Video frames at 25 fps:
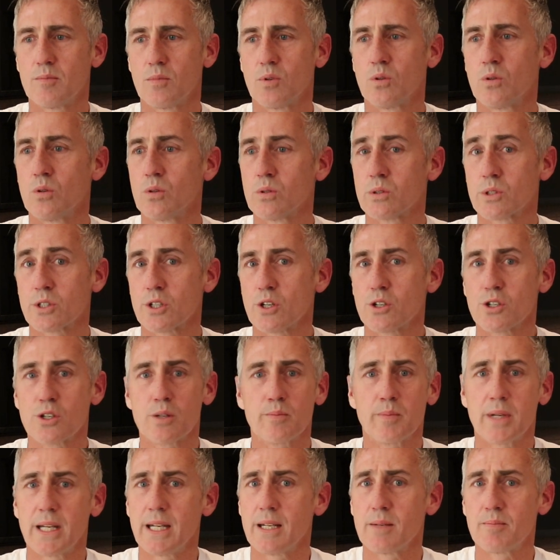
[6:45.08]
or social
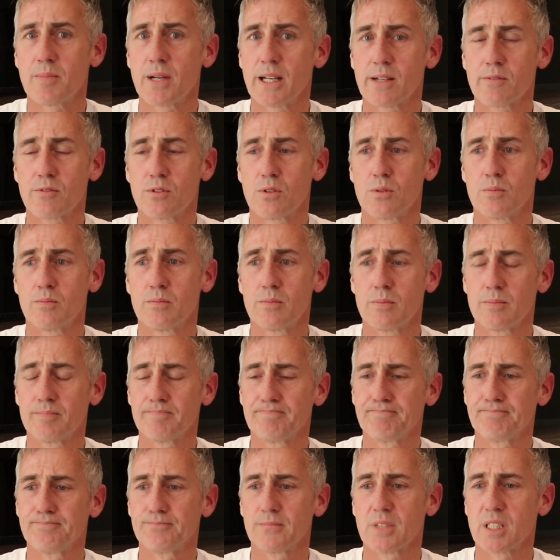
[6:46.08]
media platform
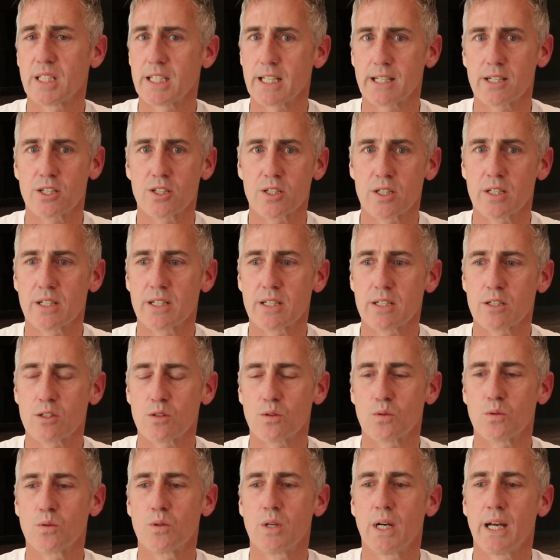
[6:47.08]
such as this,
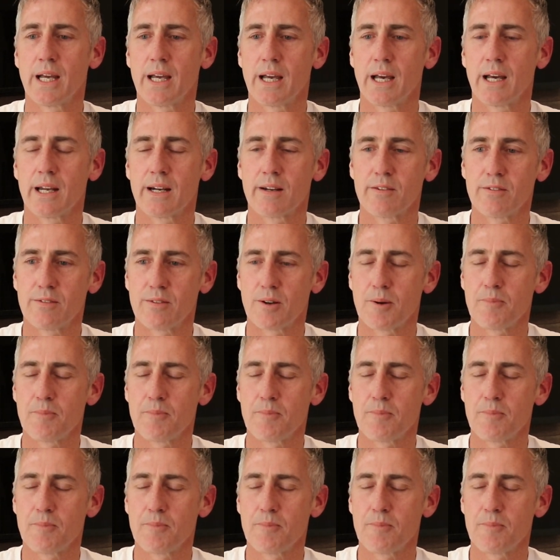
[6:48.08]
and I